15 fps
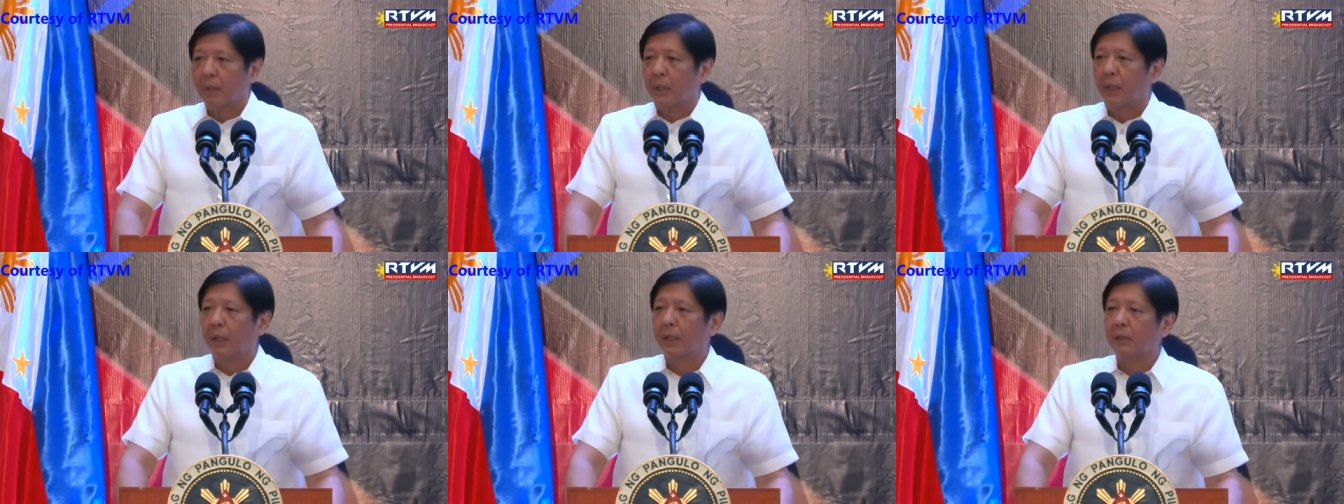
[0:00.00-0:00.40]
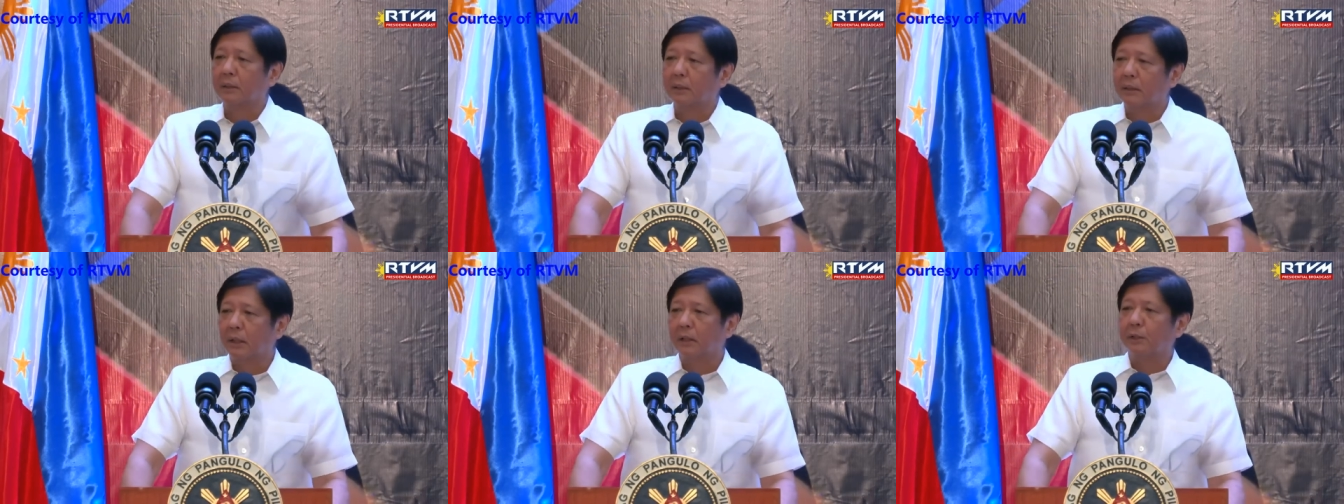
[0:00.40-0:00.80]

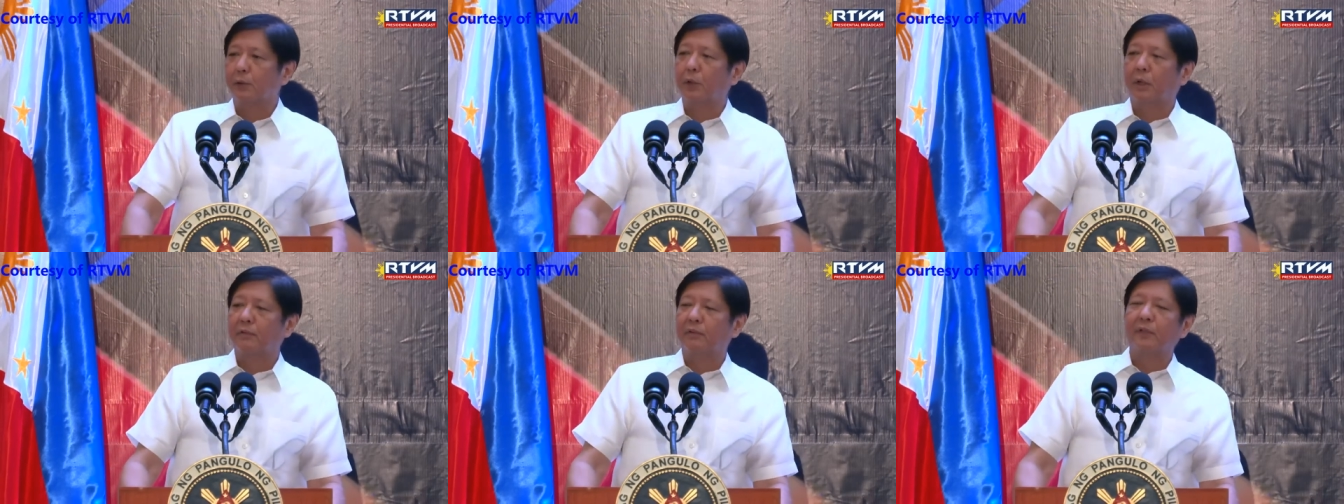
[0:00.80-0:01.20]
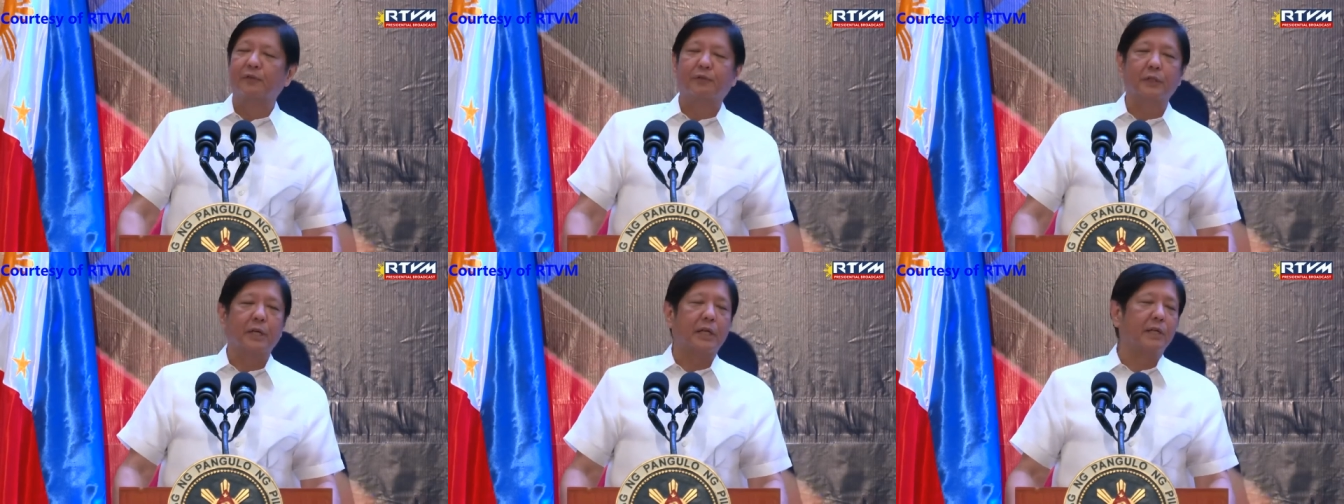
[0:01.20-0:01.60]
And in, uh, you have
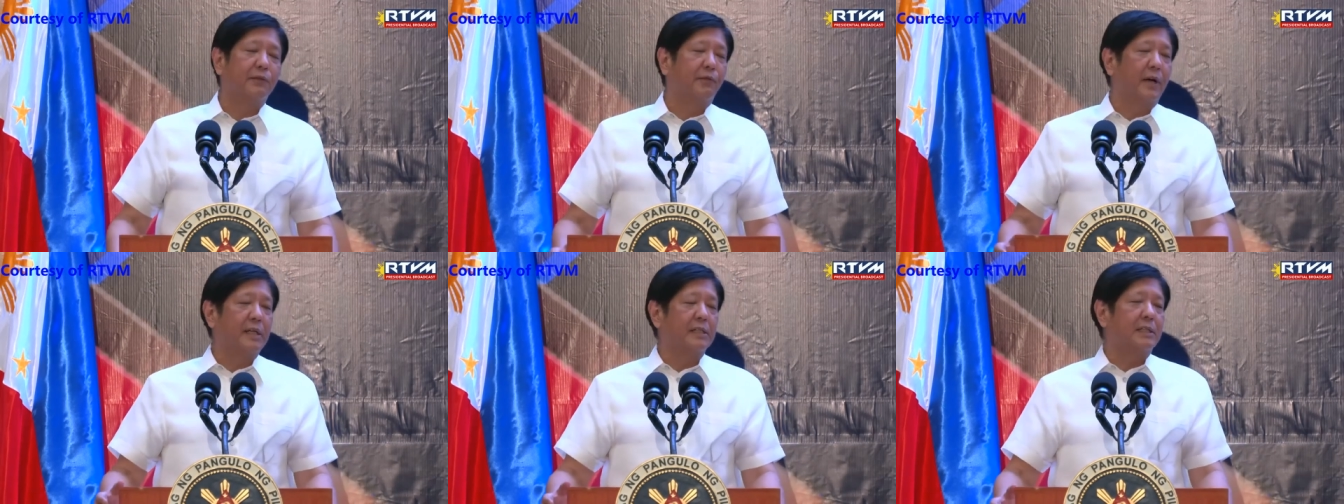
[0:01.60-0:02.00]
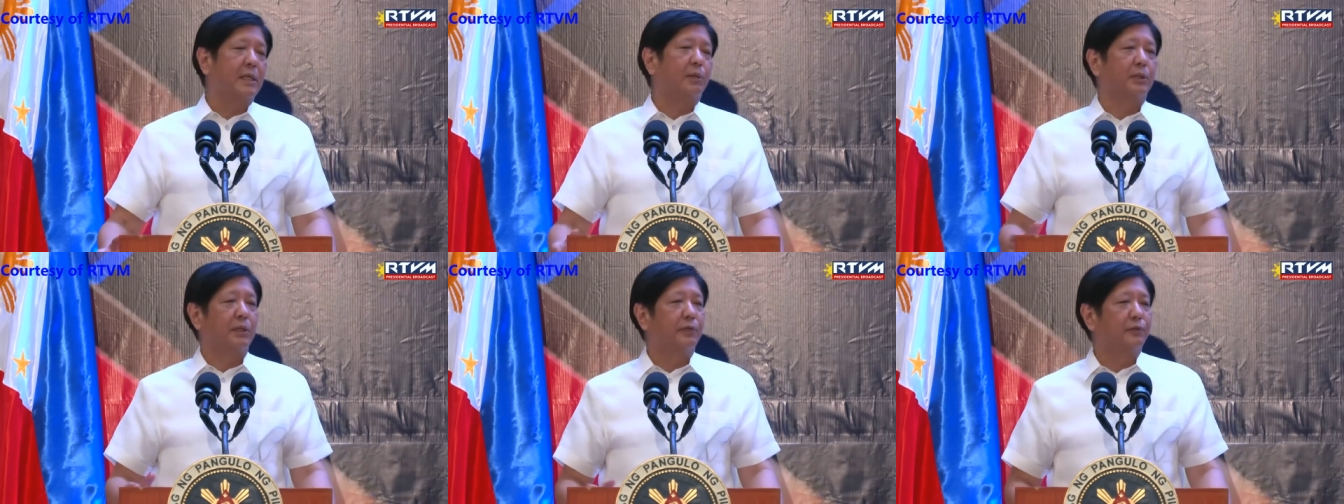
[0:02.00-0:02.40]
advanced
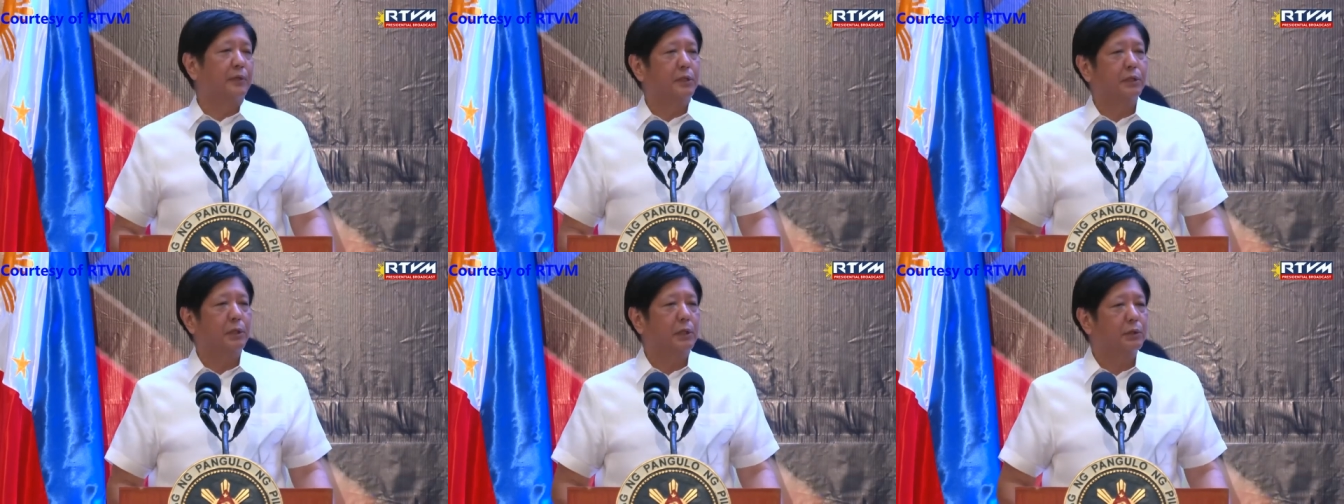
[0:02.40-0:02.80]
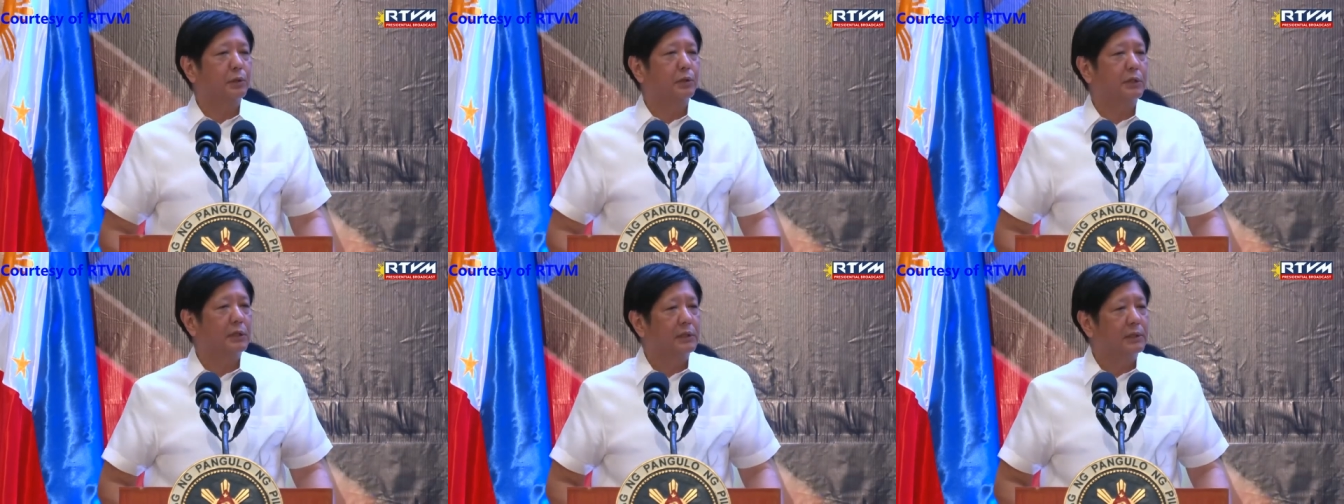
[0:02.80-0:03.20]
our
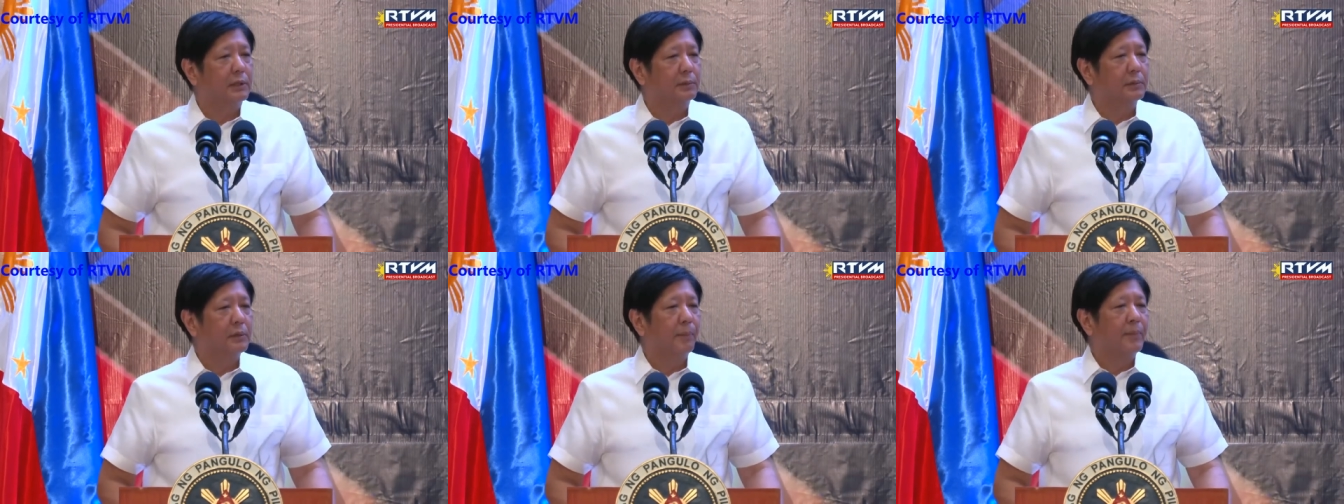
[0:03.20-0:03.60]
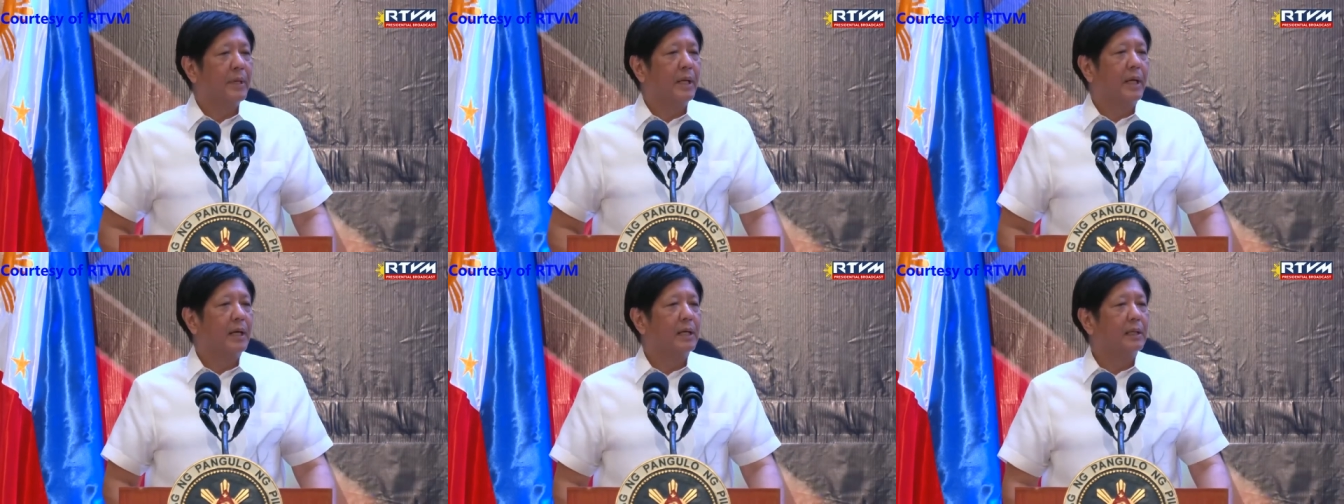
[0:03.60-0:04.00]
infrastructure systems,
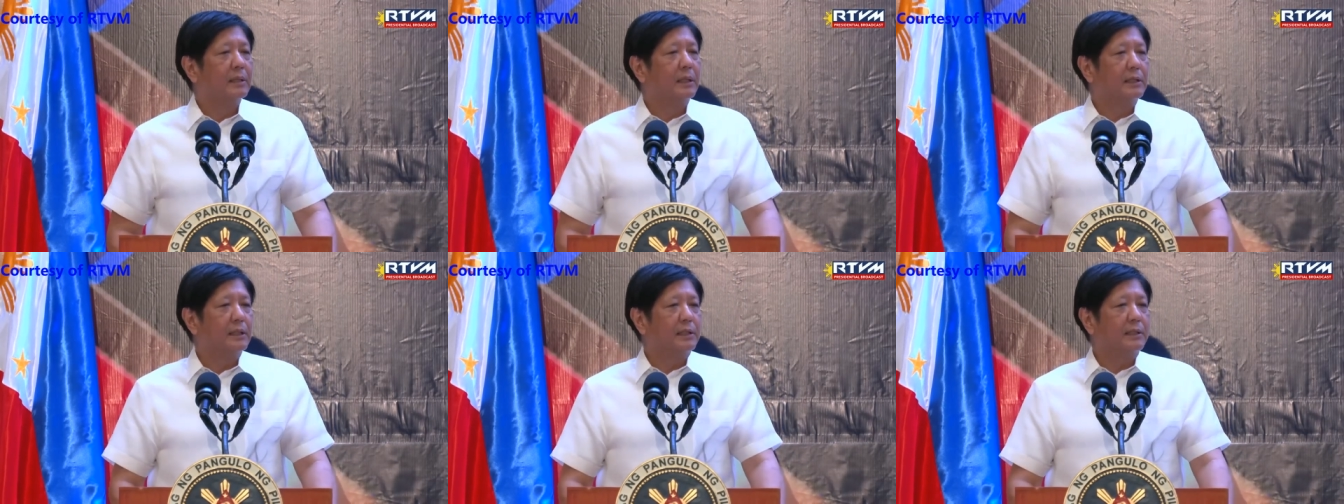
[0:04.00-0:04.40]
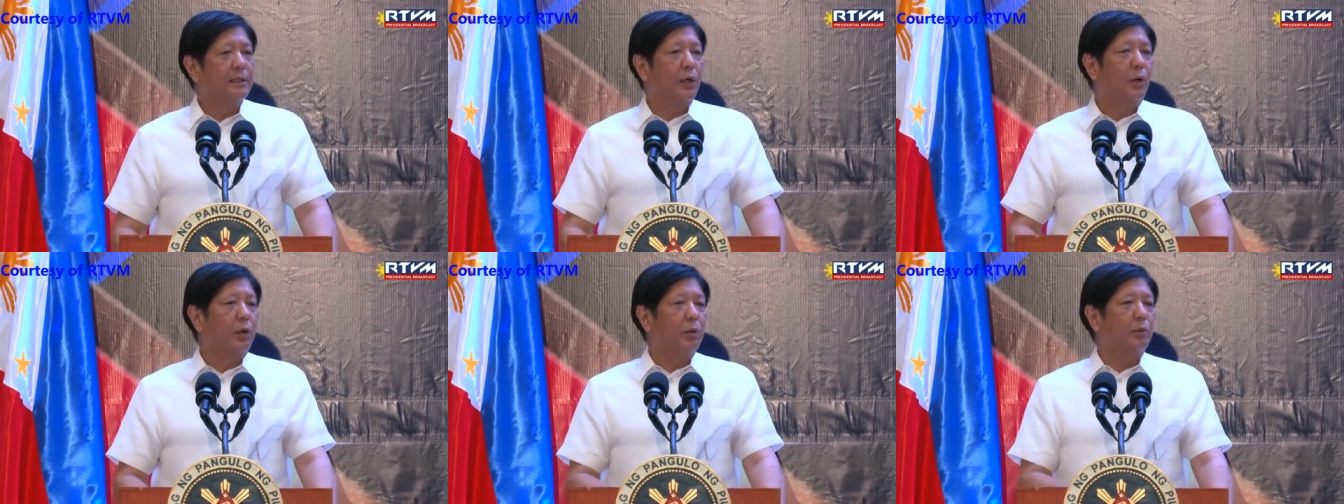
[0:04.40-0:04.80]
and it is
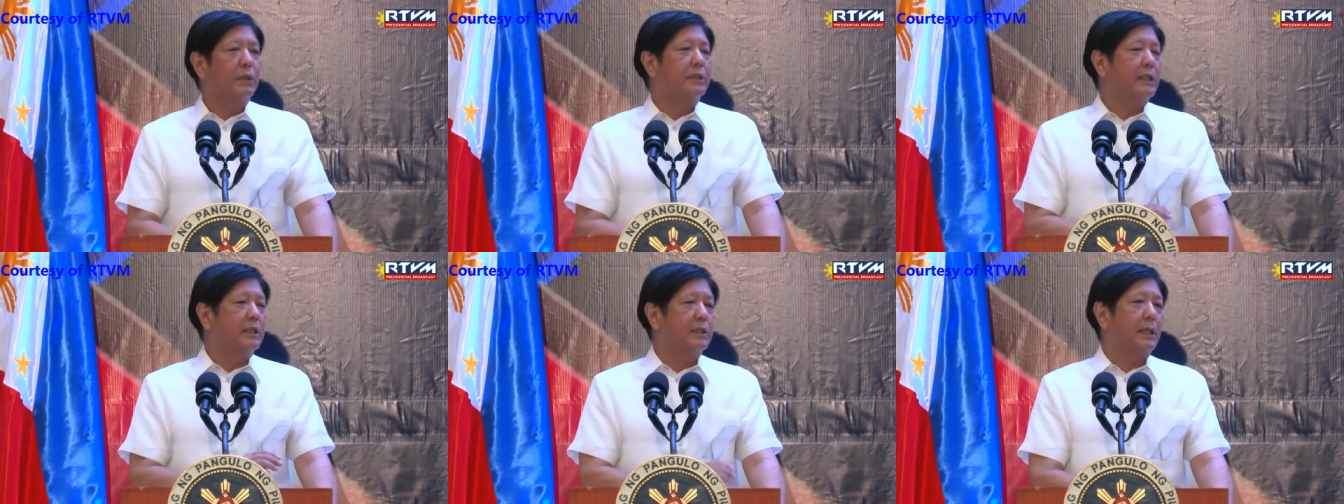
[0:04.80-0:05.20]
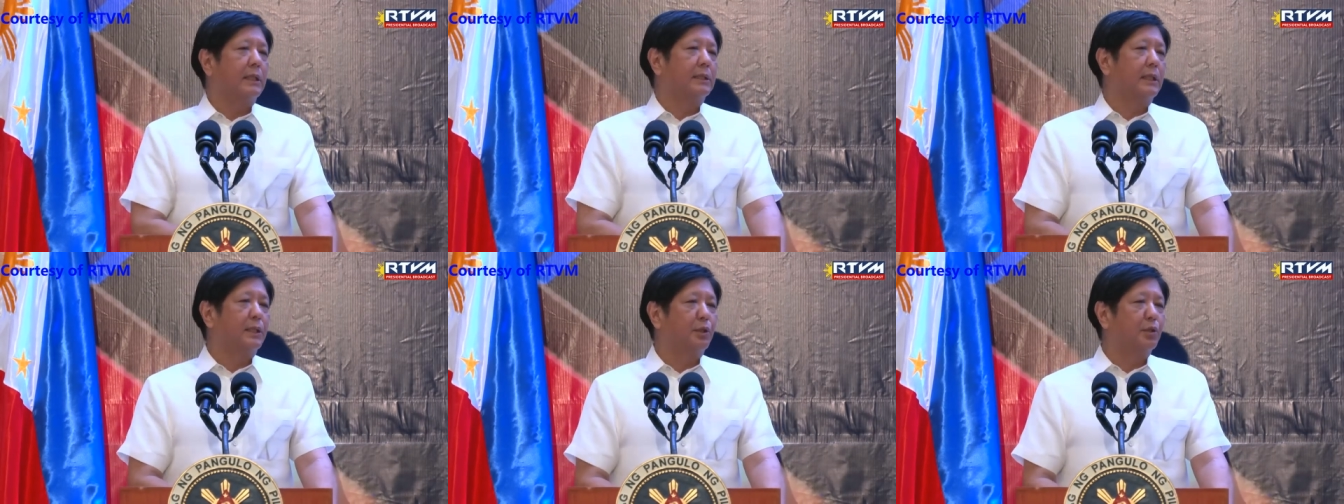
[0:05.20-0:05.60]
always
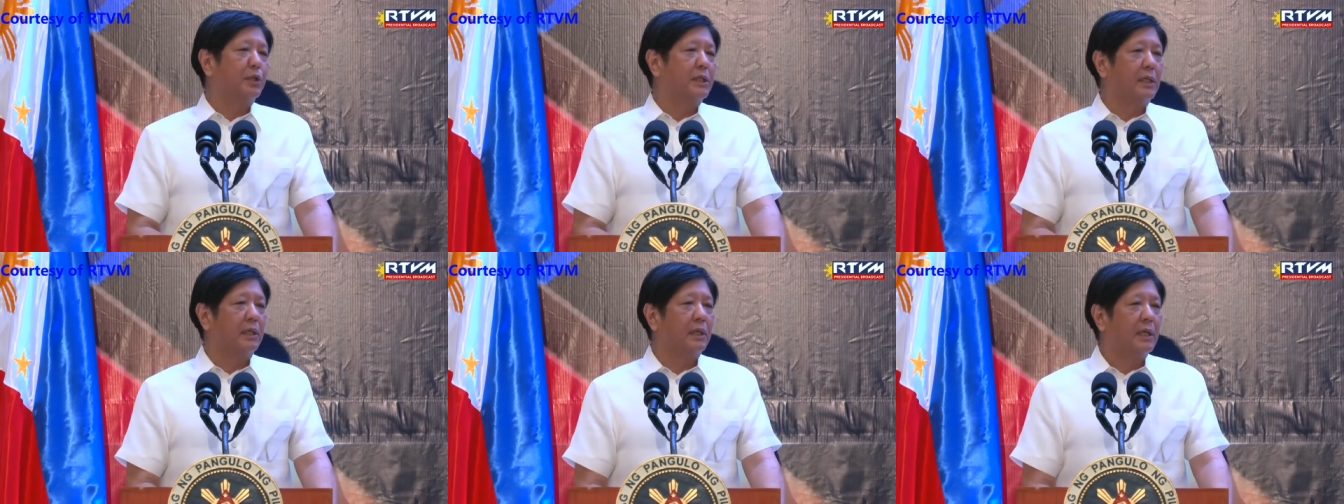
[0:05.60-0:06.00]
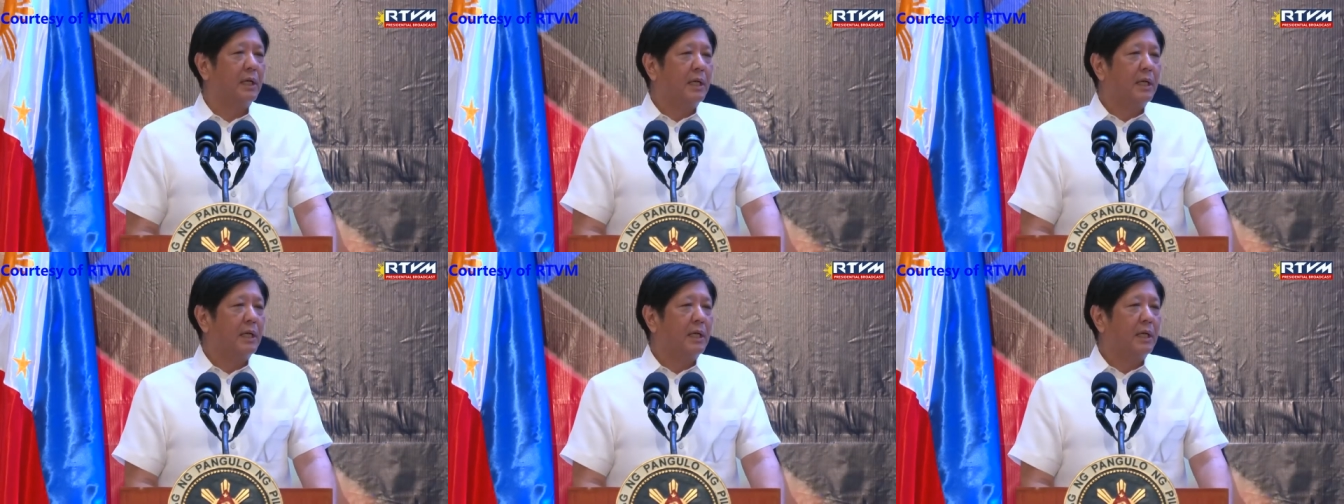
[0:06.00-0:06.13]
exciting to see